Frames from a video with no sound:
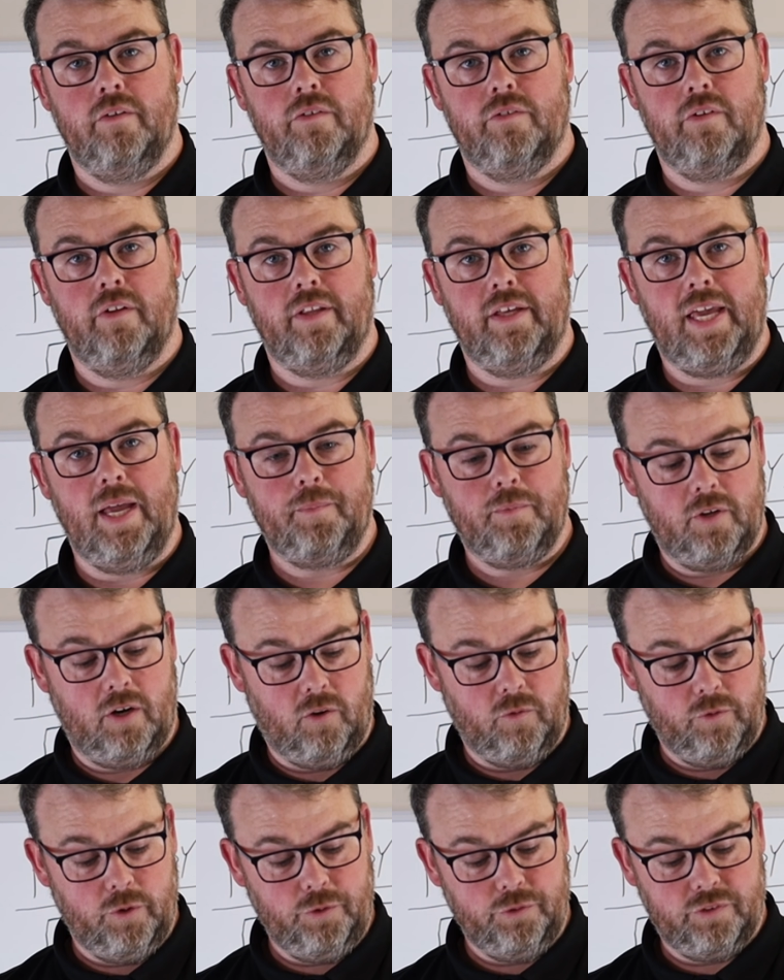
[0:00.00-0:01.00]
So they kept it
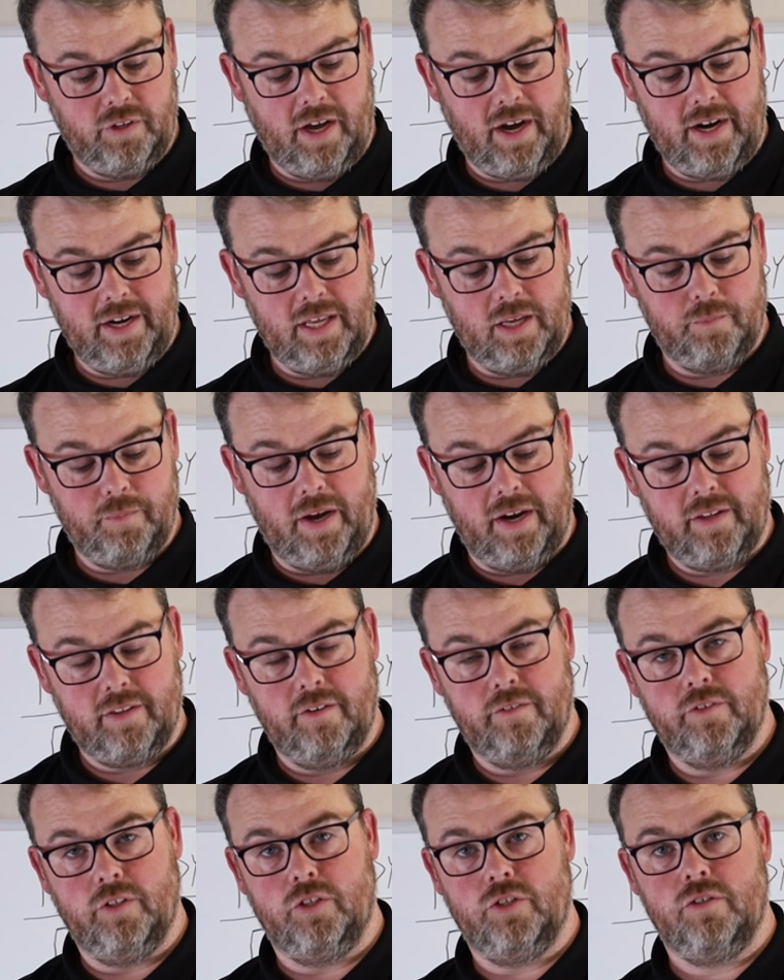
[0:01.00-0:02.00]
all real tidy back
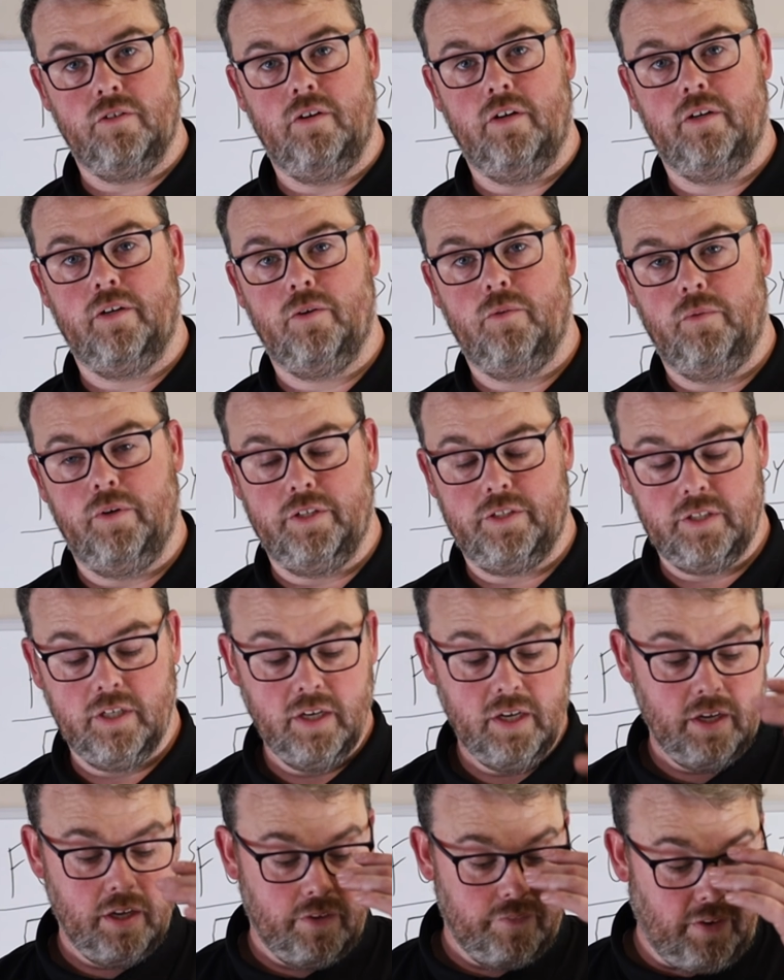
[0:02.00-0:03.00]
there in the trunk, which
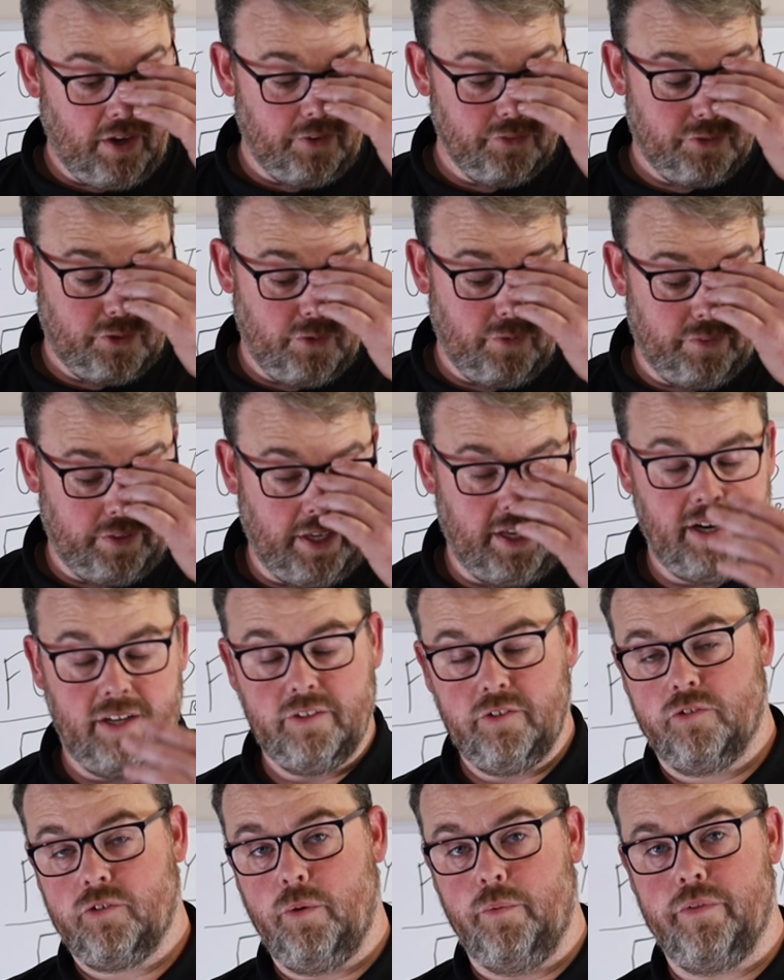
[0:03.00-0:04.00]
if I was doing that,
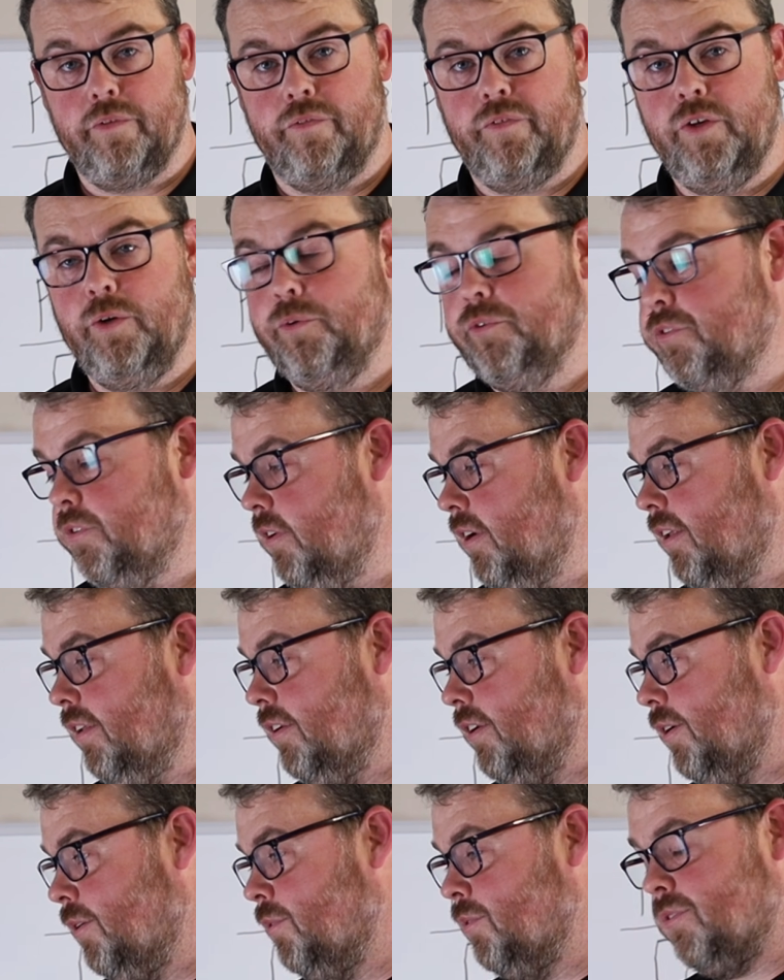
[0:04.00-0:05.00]
I'd just go with the fuel
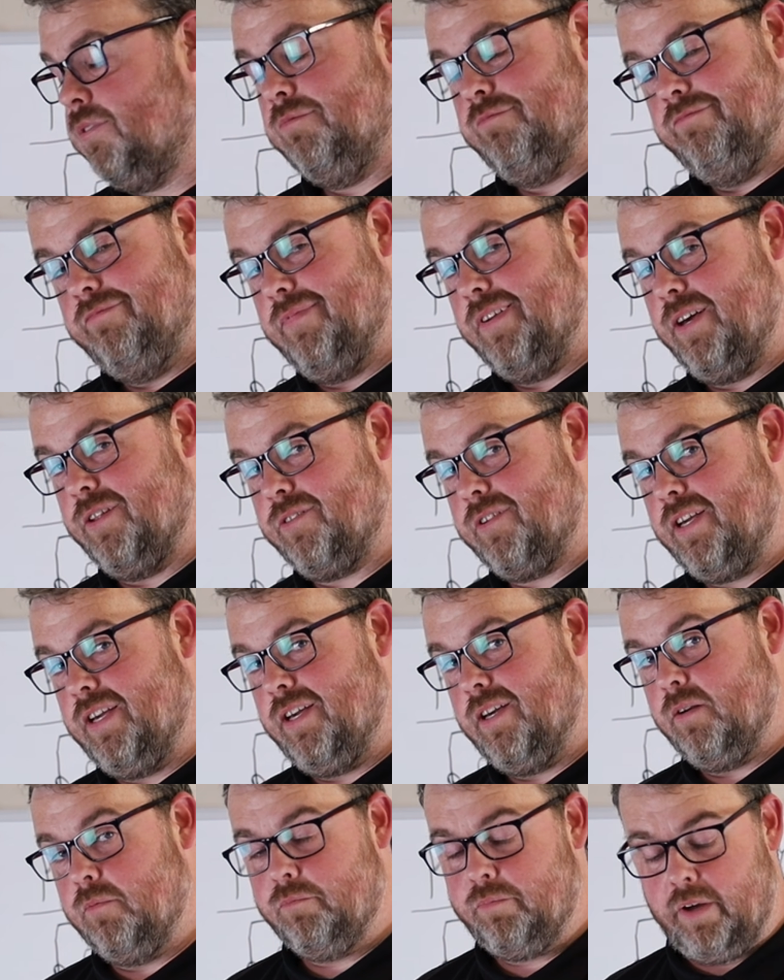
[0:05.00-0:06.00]
cell and use the other
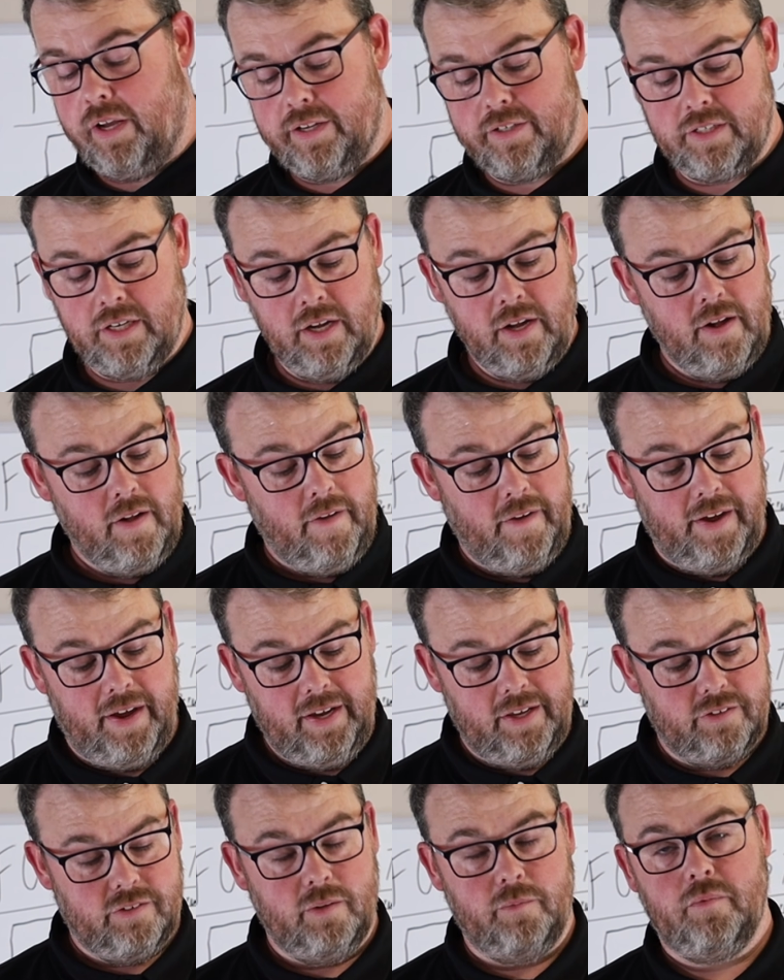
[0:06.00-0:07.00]
kit. But
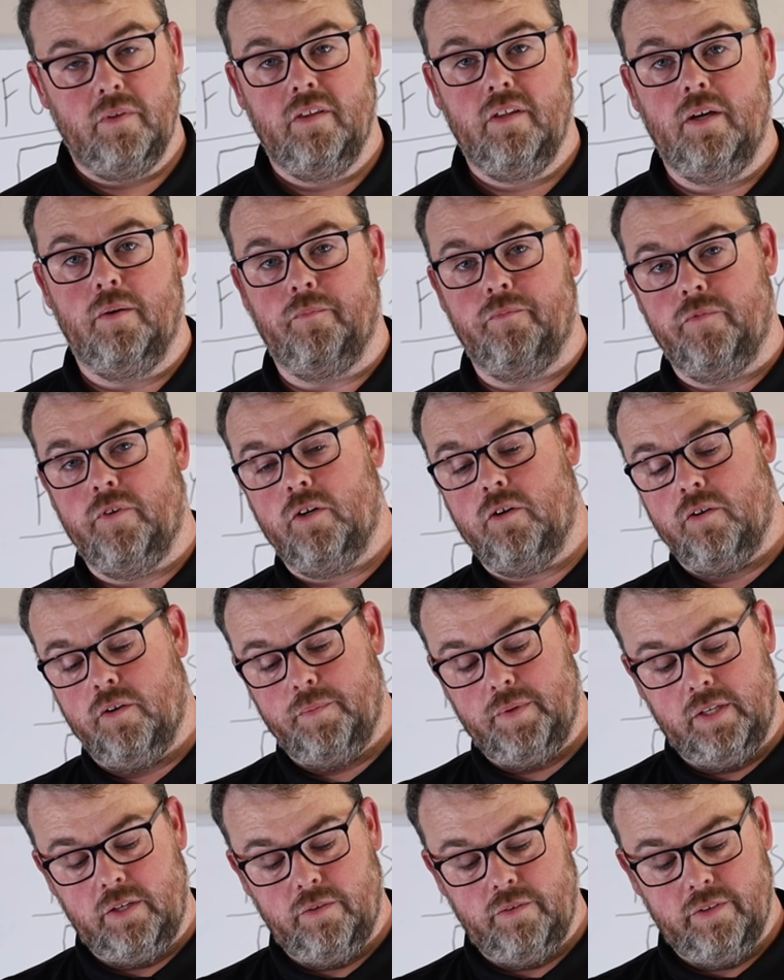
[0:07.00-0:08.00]
hey, it's up to them. They're going
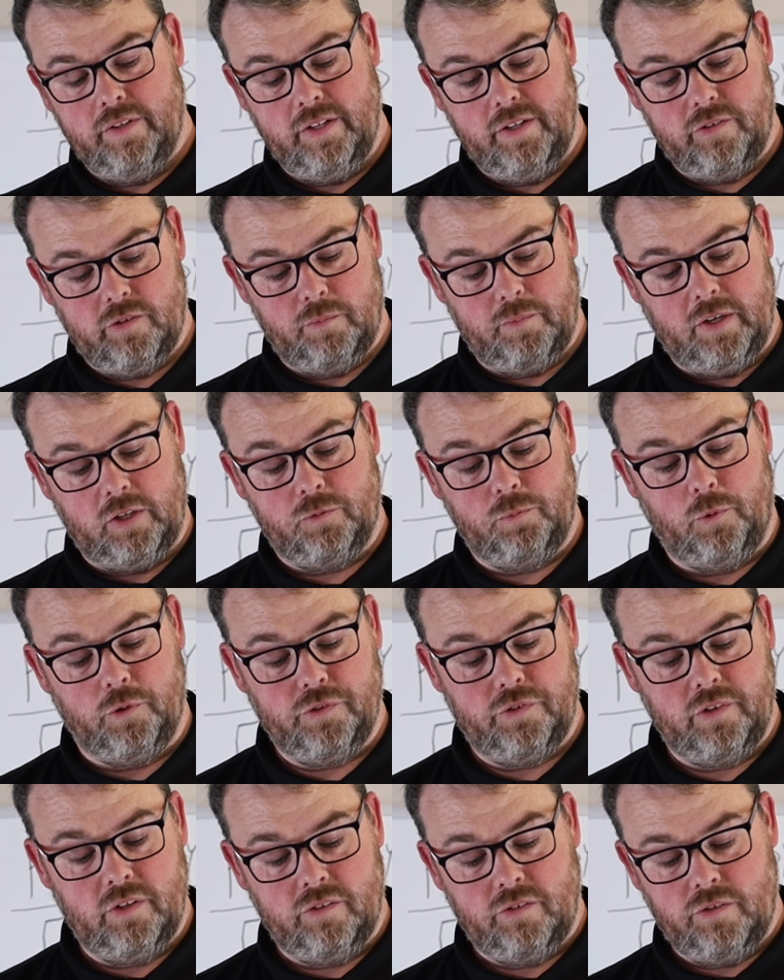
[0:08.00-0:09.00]
to be doing this. It makes
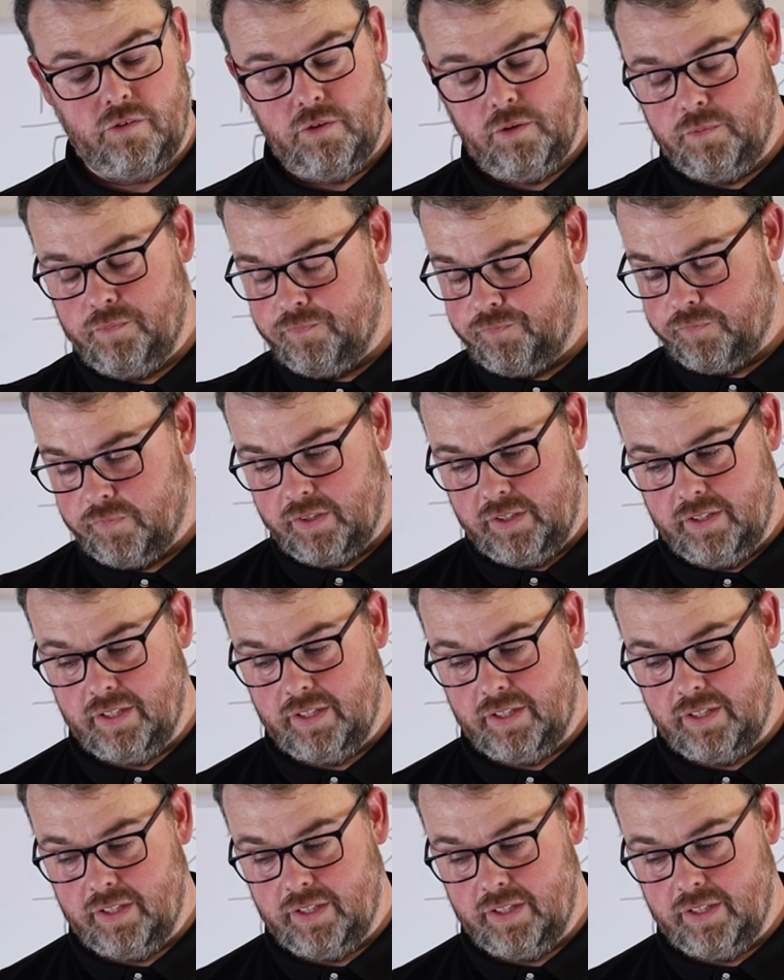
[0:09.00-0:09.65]
more sense to them.